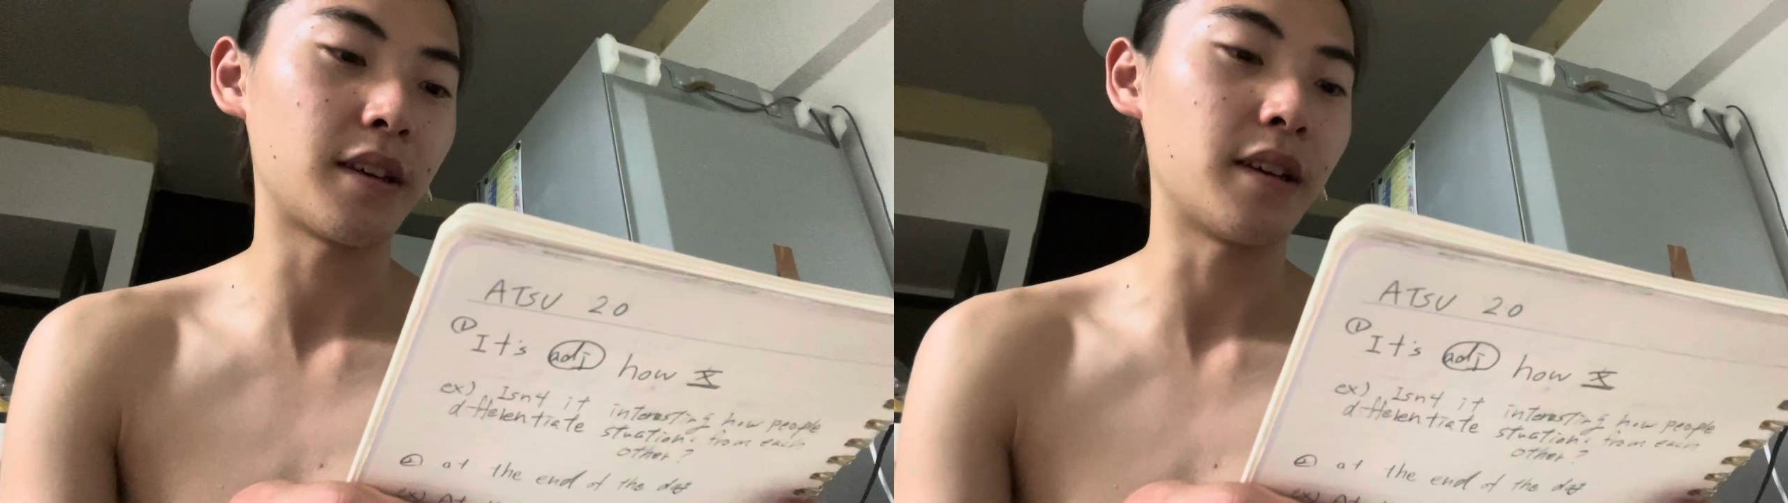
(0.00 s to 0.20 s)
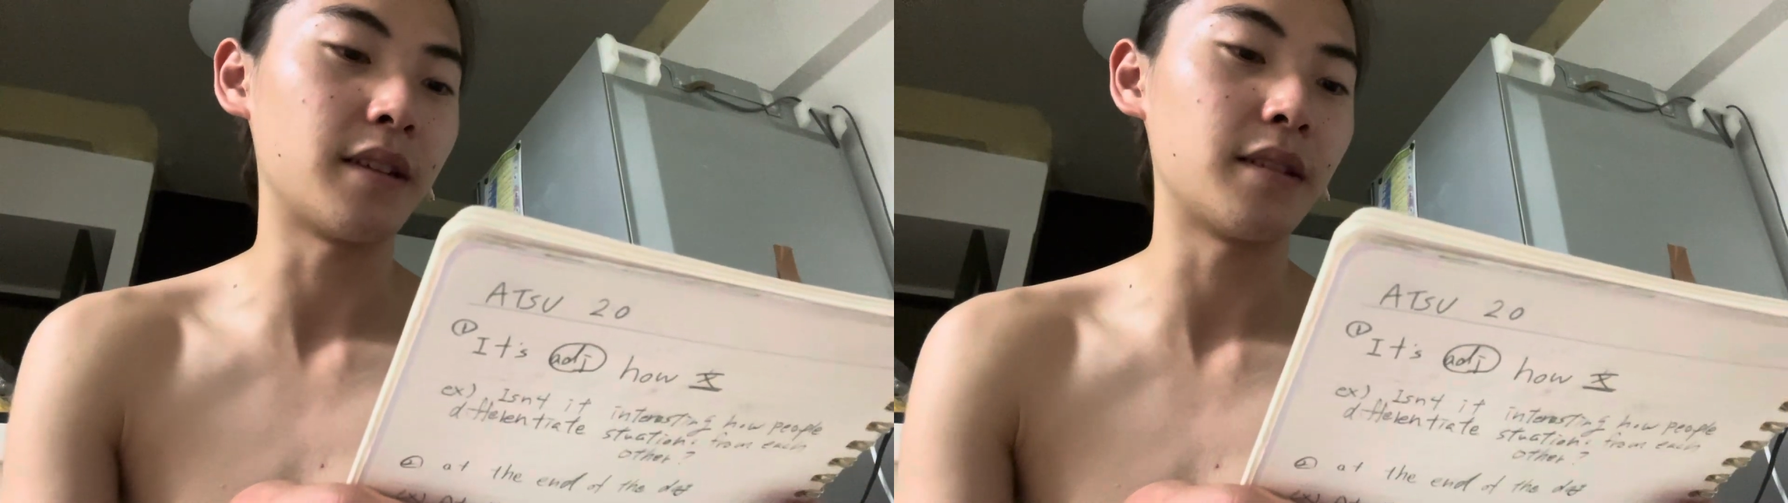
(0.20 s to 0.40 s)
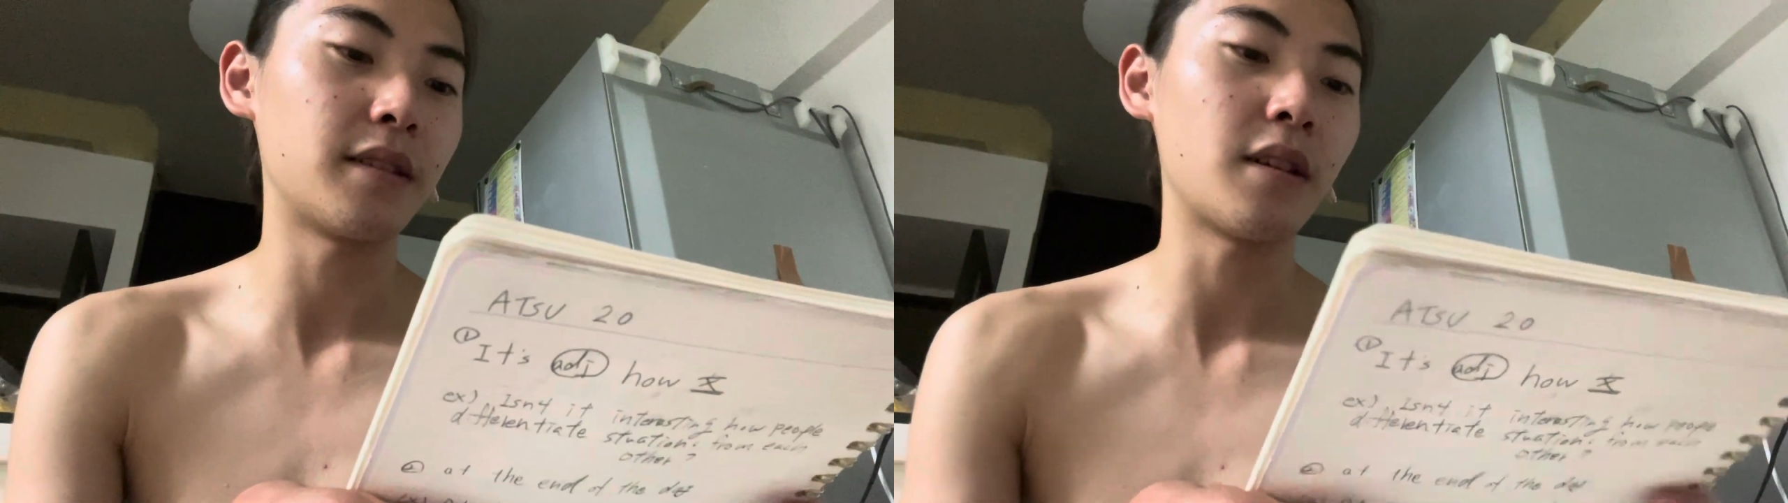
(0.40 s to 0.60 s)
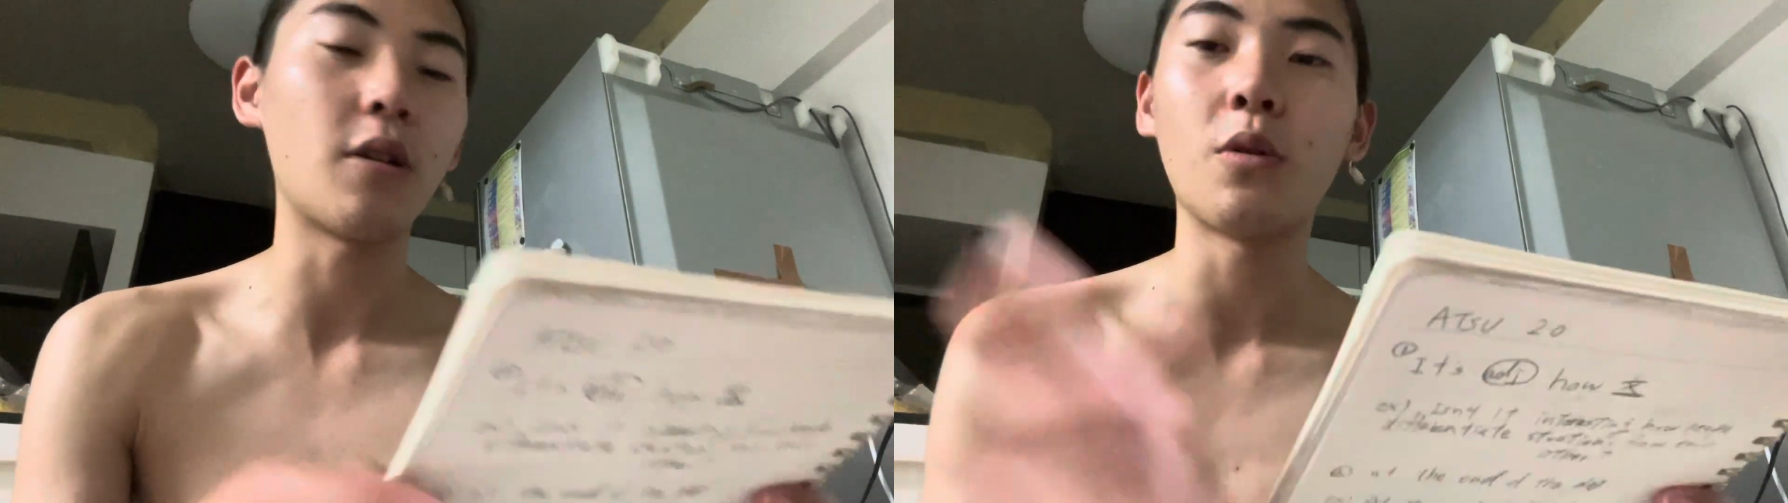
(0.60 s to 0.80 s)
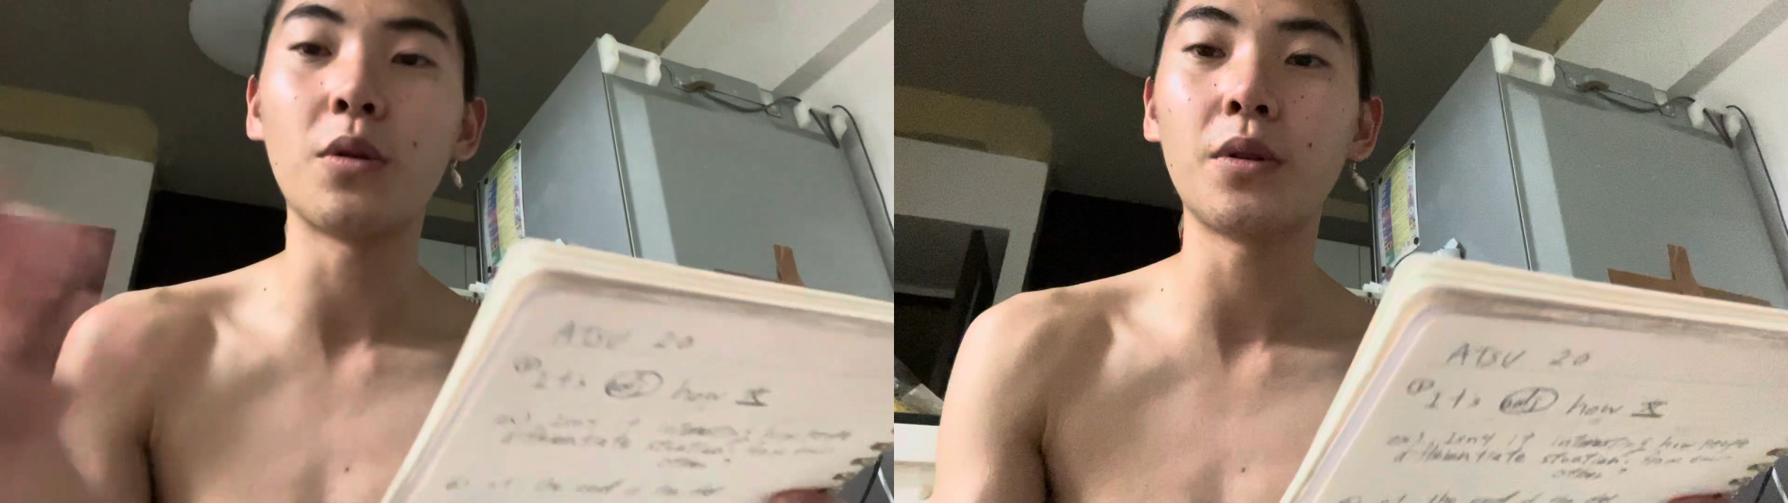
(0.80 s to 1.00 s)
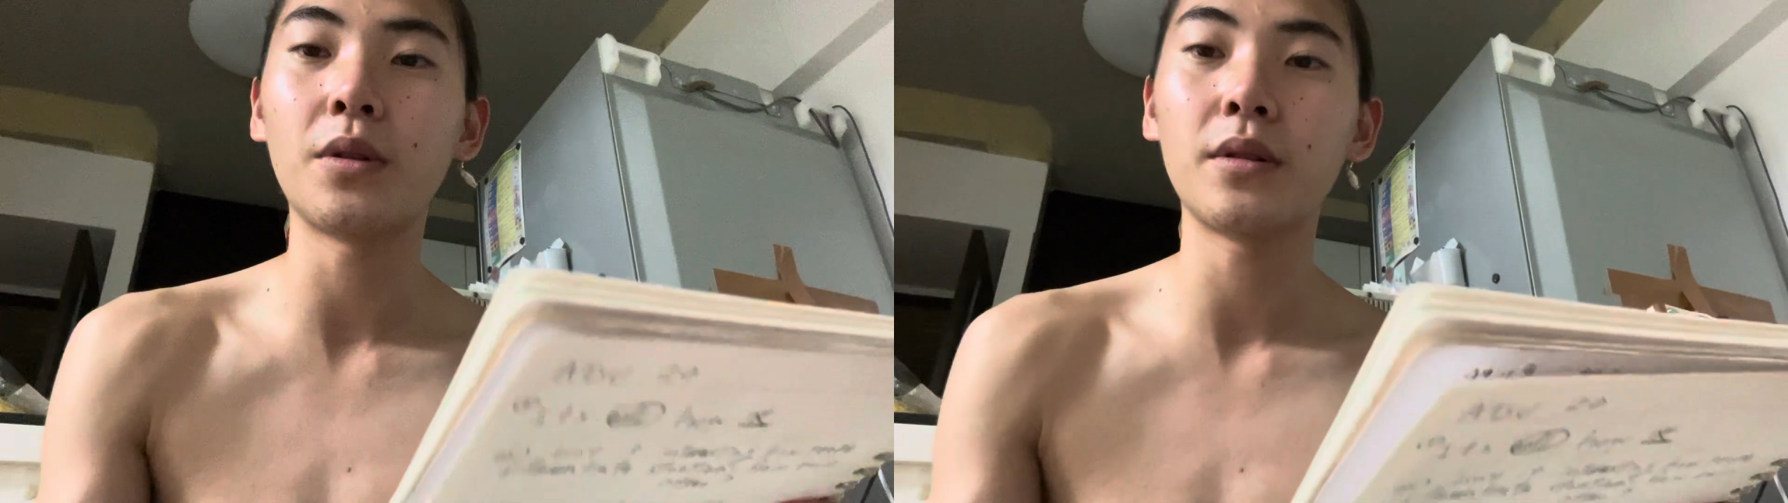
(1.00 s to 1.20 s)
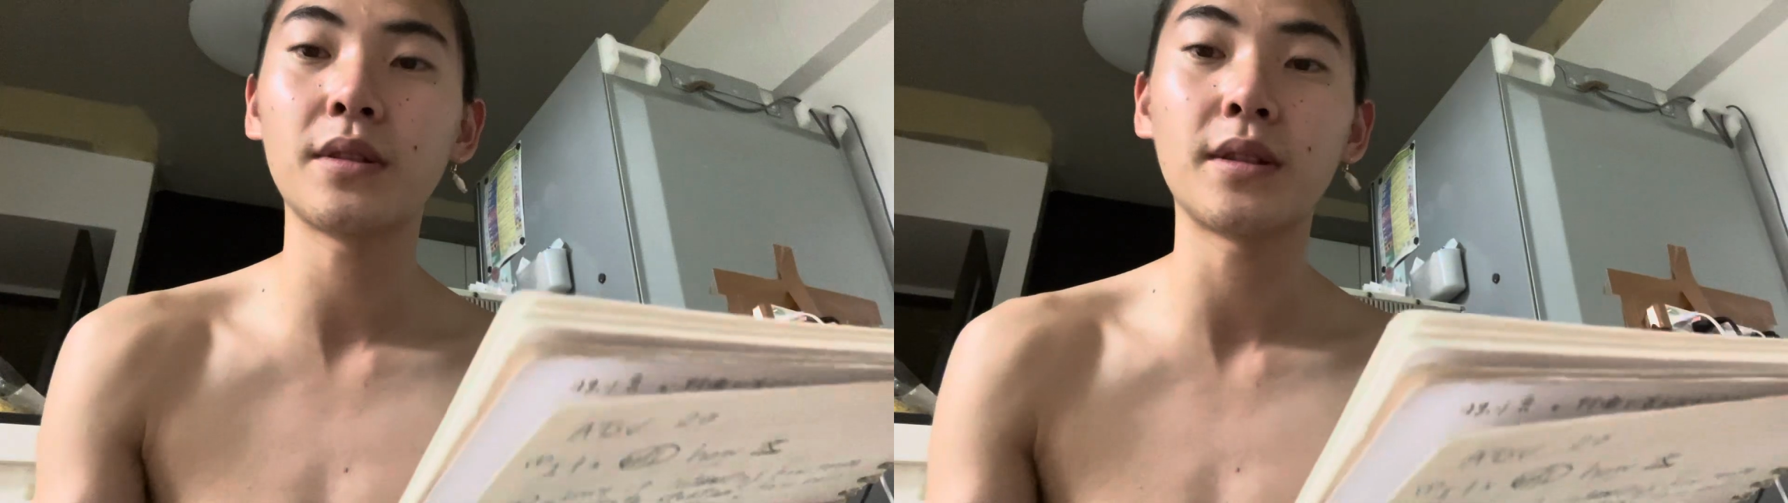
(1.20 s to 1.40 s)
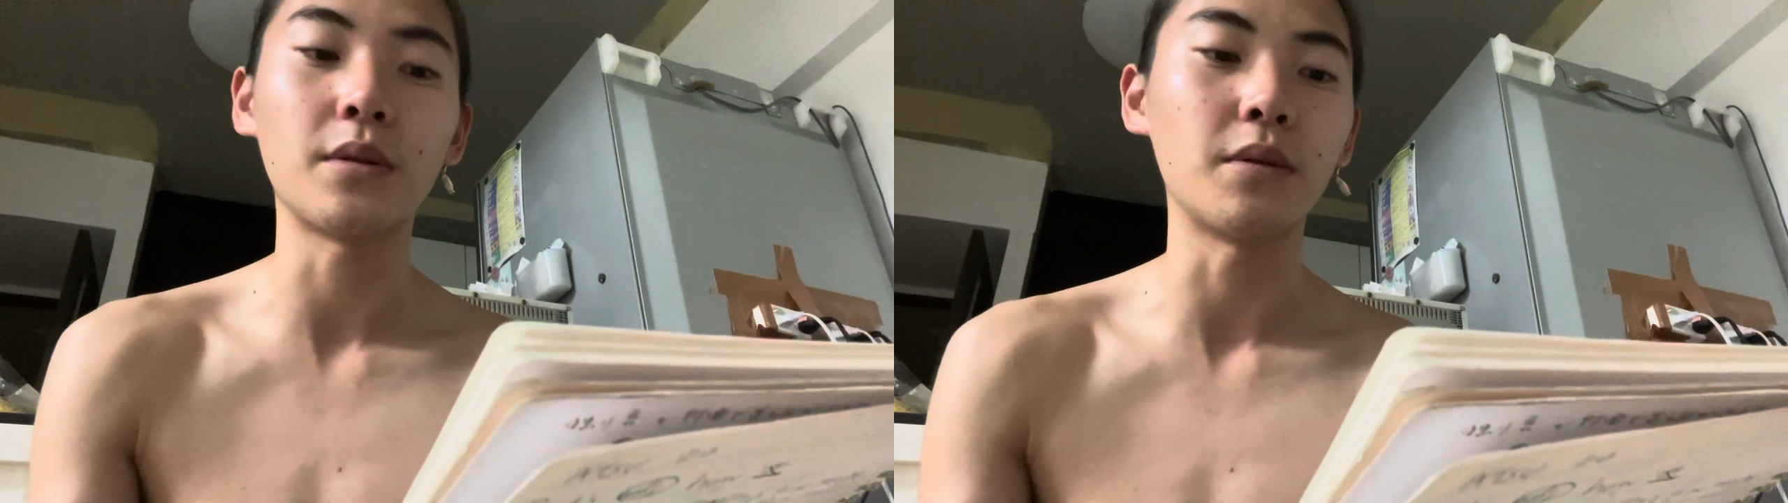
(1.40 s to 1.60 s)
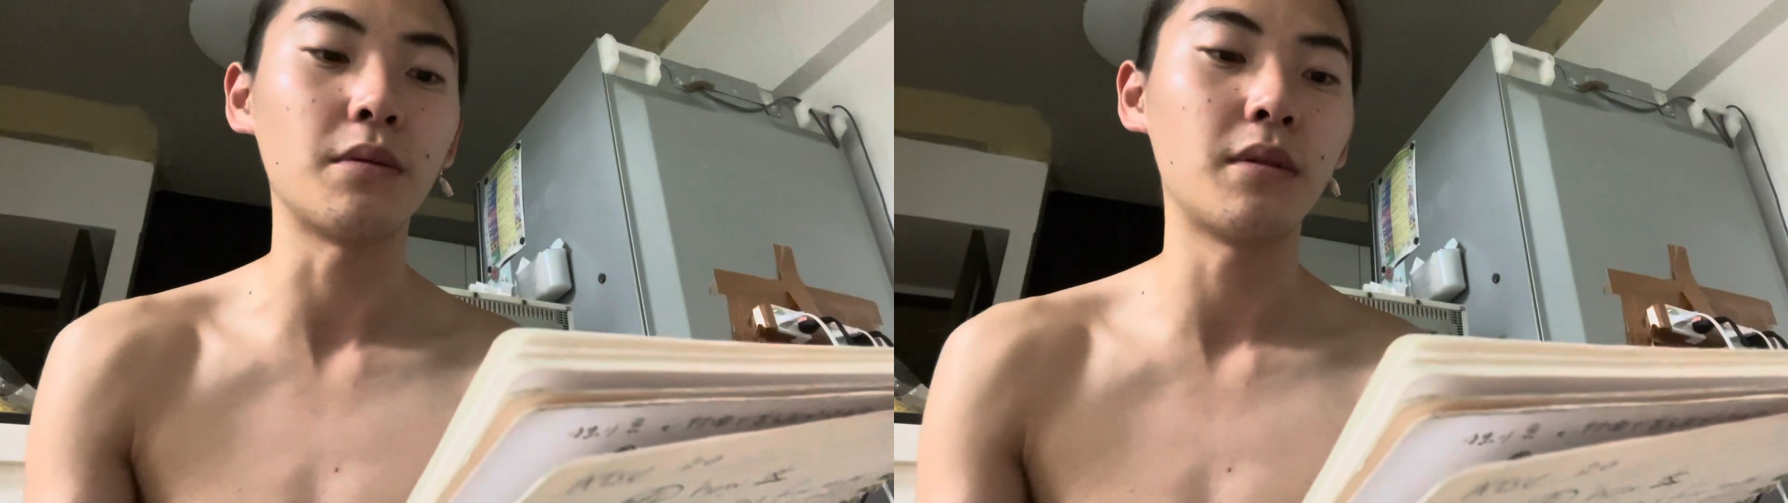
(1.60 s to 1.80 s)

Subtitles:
is or so,